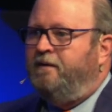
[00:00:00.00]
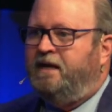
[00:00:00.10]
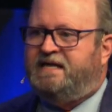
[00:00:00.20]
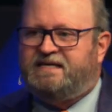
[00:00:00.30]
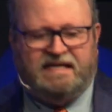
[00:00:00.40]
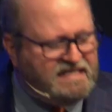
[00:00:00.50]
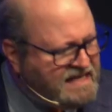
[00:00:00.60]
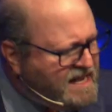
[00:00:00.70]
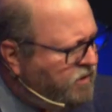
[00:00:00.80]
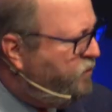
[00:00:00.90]
It doesn't
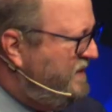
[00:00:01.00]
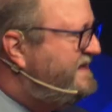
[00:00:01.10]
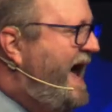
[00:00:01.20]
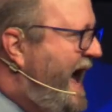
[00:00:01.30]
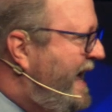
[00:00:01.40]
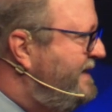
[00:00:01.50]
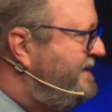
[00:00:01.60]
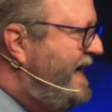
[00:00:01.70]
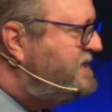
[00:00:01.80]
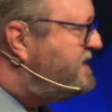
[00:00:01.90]
deal with that.
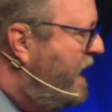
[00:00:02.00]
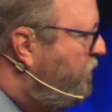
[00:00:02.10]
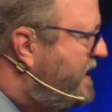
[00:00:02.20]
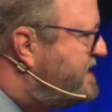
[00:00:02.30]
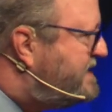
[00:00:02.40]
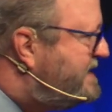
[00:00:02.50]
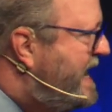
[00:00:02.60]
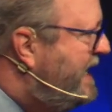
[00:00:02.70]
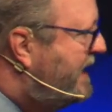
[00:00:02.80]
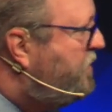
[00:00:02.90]
That's not what it's
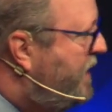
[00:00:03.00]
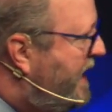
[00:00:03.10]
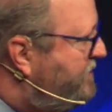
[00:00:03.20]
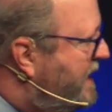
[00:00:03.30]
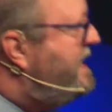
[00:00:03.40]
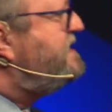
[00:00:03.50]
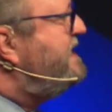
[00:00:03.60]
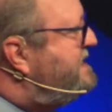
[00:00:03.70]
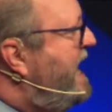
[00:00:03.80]
dealing with. It doesn't